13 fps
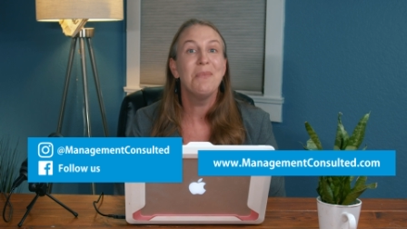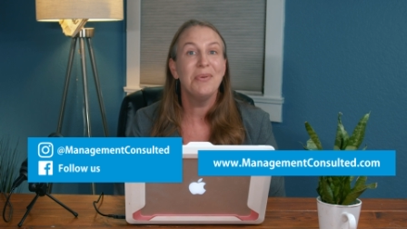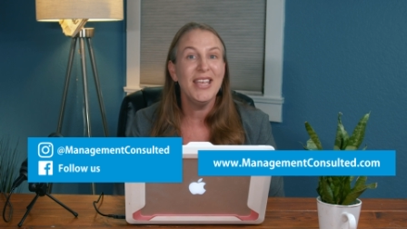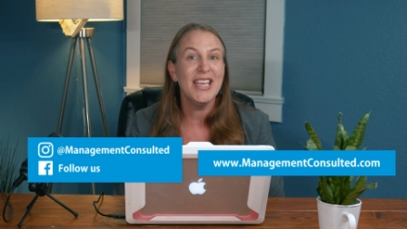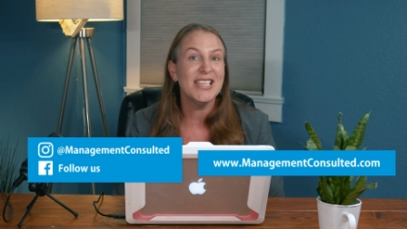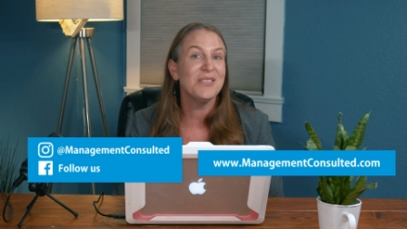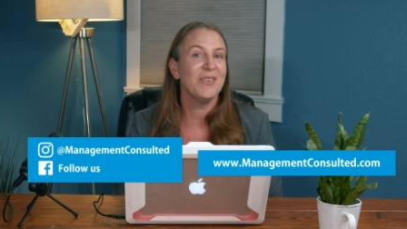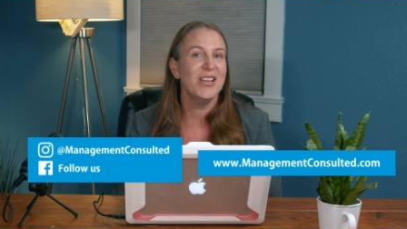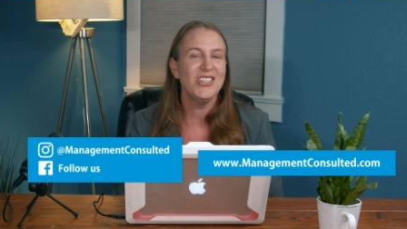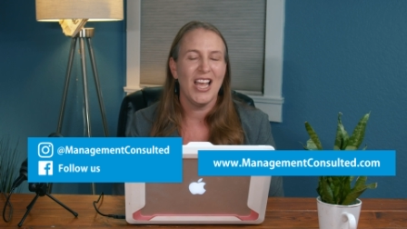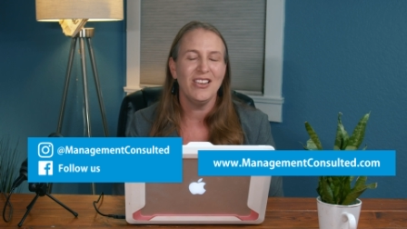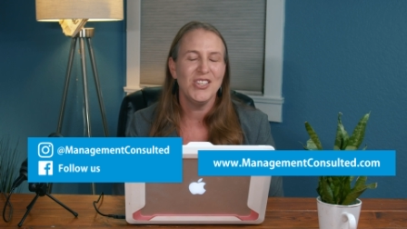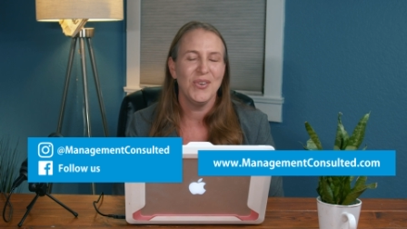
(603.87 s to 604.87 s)
please
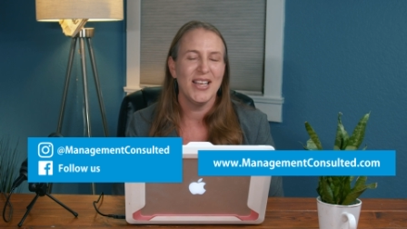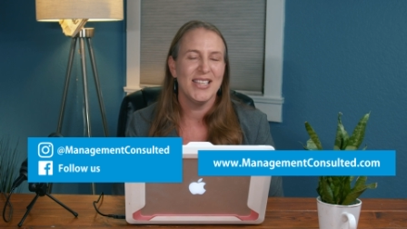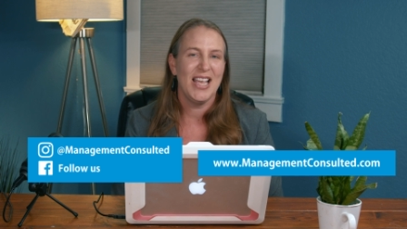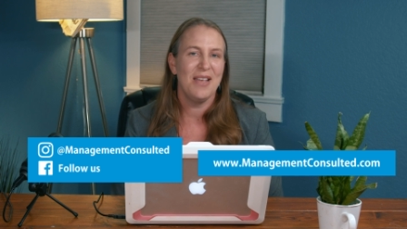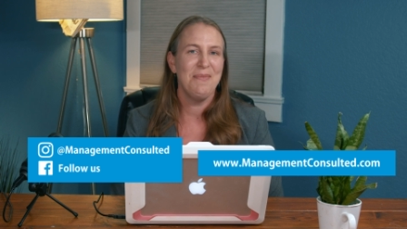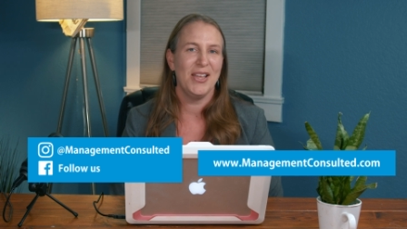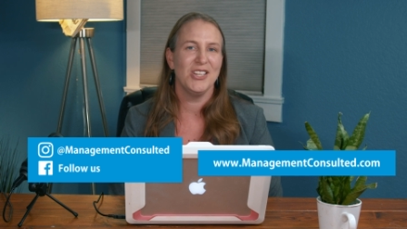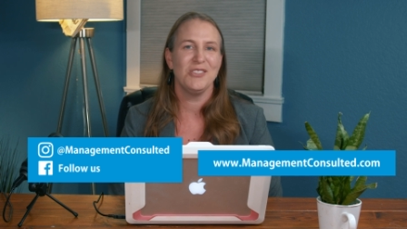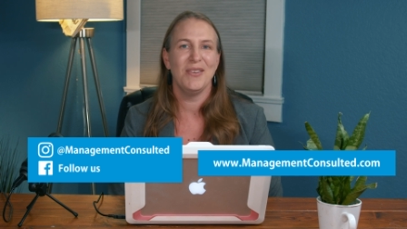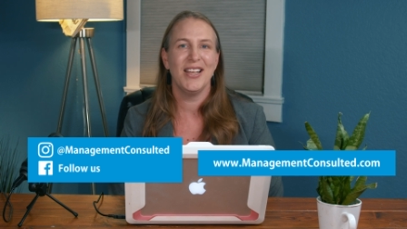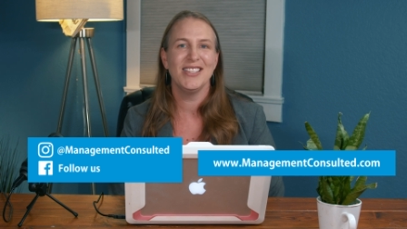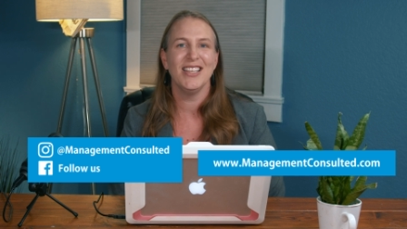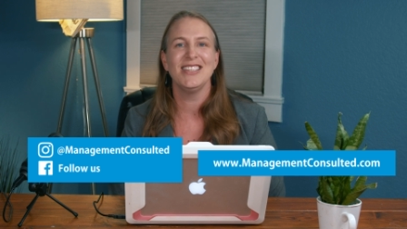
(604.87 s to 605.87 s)
reach out to us at
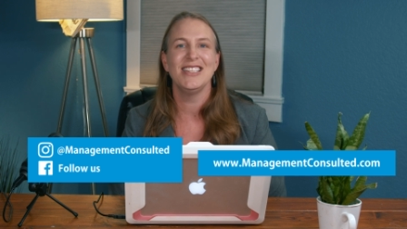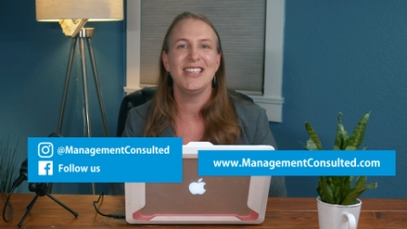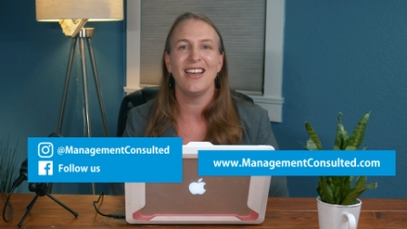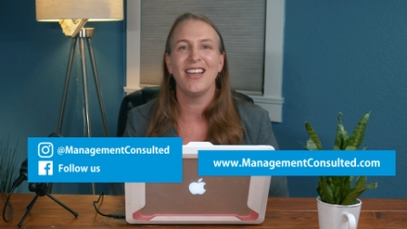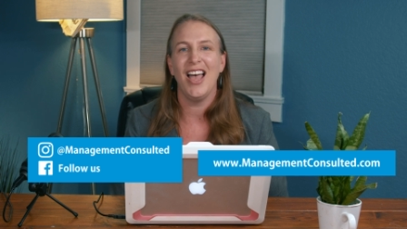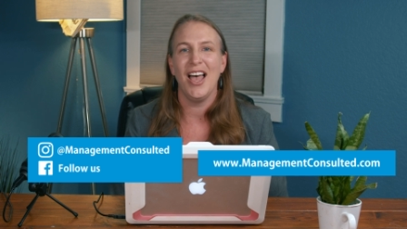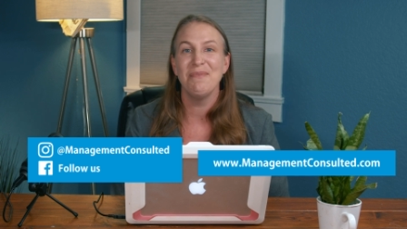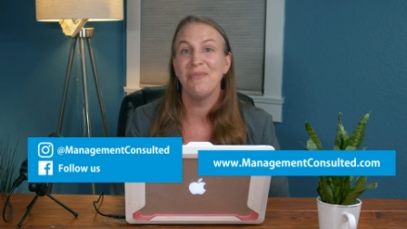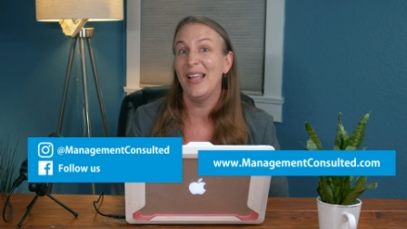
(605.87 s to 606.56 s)
management consulted dot com.